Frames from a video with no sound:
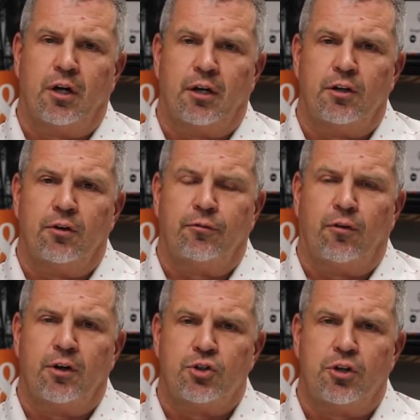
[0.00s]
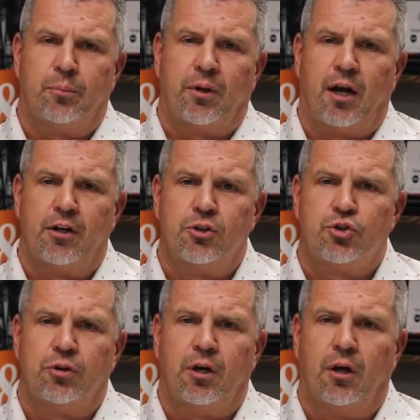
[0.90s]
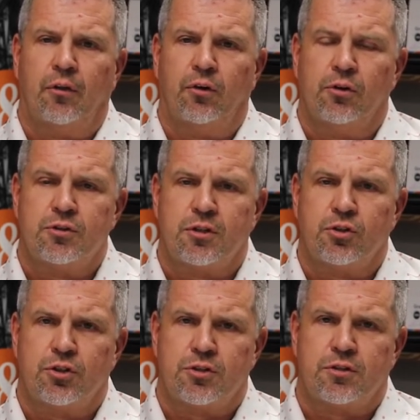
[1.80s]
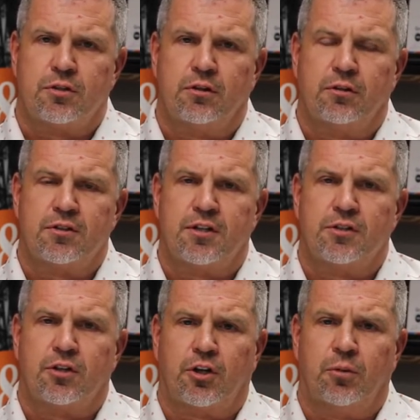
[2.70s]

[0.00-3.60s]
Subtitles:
and your friendship and how you treat others and just the sense of